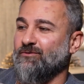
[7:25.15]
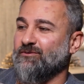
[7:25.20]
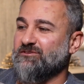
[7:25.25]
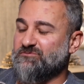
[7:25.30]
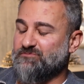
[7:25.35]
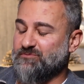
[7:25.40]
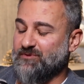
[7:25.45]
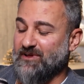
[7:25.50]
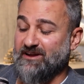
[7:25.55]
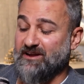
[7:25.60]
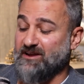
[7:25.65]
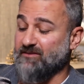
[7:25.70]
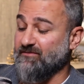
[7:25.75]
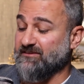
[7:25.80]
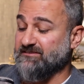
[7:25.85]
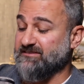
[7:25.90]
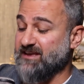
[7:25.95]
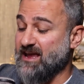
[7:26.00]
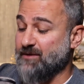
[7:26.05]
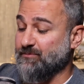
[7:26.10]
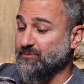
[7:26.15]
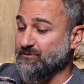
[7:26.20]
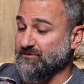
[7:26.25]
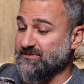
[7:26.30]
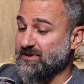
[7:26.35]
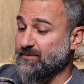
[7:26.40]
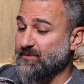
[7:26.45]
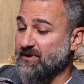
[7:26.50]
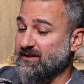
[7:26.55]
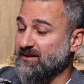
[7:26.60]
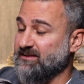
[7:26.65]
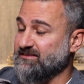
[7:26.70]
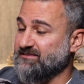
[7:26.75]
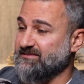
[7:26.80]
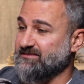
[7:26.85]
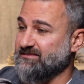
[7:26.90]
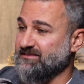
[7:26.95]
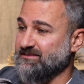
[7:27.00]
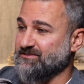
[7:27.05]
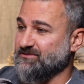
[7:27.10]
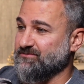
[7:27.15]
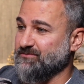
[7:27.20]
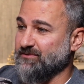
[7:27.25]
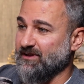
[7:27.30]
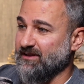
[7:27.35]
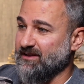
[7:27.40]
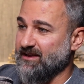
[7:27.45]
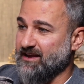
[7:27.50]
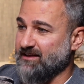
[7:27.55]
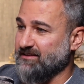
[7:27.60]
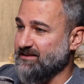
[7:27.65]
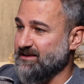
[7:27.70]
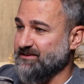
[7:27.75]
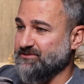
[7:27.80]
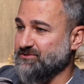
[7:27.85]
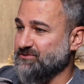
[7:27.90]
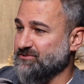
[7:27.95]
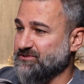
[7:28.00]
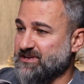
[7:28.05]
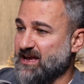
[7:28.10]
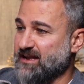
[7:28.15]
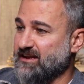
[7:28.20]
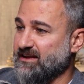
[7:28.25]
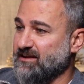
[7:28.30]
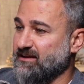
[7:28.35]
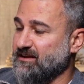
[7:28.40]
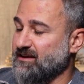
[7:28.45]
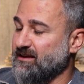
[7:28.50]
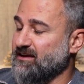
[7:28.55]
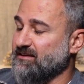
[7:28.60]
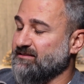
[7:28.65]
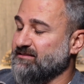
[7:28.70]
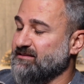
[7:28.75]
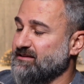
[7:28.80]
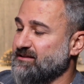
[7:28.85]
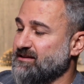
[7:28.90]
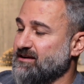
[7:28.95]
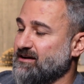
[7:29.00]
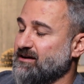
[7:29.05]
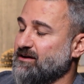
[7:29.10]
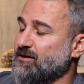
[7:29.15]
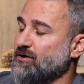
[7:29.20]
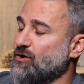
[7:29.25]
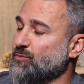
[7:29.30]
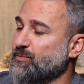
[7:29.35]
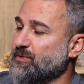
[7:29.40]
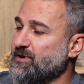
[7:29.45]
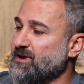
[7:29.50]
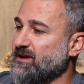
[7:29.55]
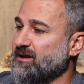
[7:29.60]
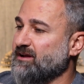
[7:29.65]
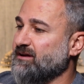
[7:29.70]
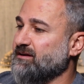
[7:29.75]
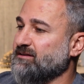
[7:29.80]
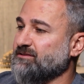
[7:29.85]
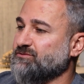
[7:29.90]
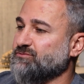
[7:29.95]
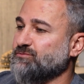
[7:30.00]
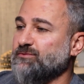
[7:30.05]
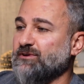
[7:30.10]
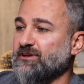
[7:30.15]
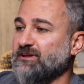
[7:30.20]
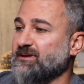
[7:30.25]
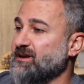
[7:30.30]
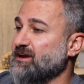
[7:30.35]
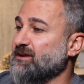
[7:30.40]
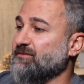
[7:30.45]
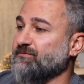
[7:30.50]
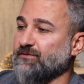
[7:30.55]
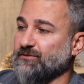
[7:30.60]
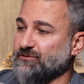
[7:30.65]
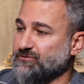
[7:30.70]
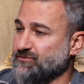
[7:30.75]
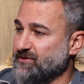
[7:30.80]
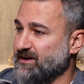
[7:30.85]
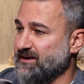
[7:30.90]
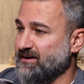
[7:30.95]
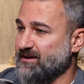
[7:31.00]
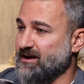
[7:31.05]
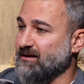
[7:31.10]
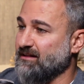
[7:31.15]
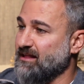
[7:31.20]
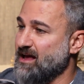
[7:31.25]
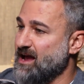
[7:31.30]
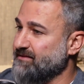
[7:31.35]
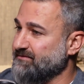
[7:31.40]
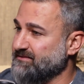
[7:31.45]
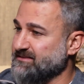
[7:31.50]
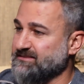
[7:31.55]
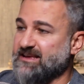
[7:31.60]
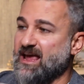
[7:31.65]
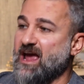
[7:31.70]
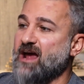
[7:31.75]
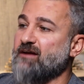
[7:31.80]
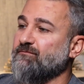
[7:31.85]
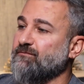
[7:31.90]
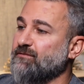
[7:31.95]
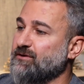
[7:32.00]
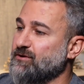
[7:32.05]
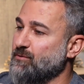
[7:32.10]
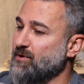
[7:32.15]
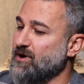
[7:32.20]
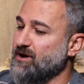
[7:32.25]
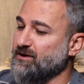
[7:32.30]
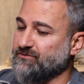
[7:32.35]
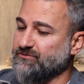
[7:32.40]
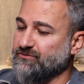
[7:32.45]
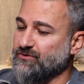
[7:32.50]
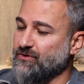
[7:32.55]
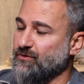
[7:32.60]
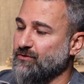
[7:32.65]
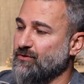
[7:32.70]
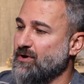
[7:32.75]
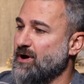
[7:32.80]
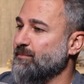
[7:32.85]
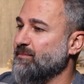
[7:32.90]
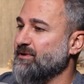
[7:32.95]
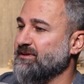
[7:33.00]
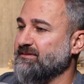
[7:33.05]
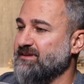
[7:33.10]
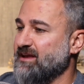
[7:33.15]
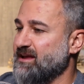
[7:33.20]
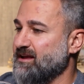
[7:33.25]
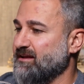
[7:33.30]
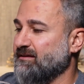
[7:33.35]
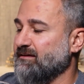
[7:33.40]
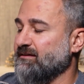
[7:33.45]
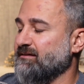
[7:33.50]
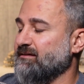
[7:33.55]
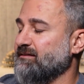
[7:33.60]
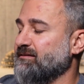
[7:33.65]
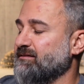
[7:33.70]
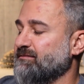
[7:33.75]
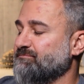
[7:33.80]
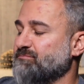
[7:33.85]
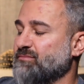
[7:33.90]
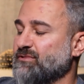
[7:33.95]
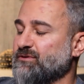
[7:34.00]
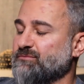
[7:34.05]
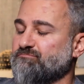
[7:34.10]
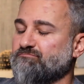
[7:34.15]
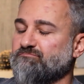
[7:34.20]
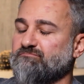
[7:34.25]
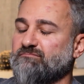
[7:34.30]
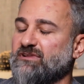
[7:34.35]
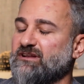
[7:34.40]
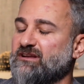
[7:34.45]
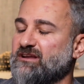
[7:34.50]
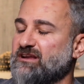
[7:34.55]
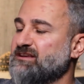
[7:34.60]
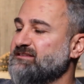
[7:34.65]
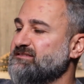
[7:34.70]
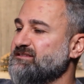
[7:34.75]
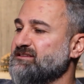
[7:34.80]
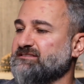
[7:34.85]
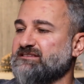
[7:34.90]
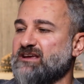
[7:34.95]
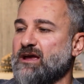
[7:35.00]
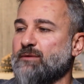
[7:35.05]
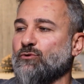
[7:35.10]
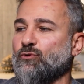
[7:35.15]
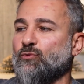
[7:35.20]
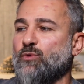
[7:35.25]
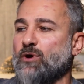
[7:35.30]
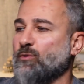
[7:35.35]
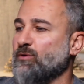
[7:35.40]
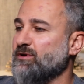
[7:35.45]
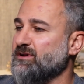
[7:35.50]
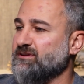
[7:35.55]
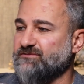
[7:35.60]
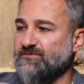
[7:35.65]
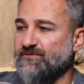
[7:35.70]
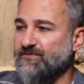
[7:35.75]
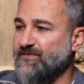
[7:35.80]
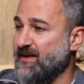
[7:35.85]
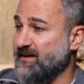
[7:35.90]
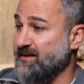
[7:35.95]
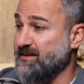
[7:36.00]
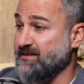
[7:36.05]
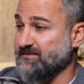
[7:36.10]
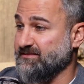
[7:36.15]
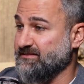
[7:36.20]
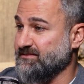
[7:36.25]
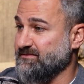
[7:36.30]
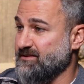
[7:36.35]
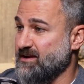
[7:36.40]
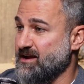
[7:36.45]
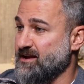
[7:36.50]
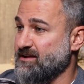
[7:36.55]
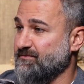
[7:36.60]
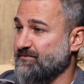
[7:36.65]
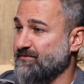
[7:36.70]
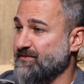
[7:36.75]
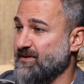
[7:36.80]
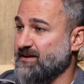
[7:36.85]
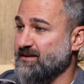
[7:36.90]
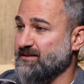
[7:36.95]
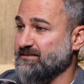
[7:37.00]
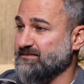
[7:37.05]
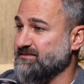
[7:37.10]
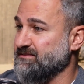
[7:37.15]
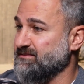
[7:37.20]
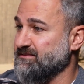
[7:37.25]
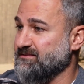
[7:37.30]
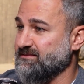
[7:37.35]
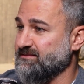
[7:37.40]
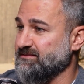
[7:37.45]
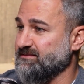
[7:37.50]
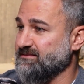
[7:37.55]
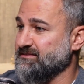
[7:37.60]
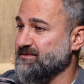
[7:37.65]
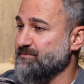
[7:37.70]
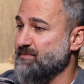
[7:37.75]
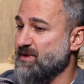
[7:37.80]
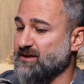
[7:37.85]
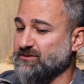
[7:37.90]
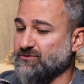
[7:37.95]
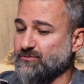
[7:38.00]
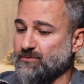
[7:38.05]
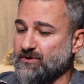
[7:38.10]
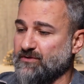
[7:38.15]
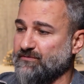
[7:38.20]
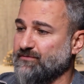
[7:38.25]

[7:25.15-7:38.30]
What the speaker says: Well, there's plenty of examples. I mean, this is really, as you said it at the opening here, it's really infiltrated our lives. It's everywhere. So I'm going to take an easy example, quick one, is fitness, right? Fitness is a major one.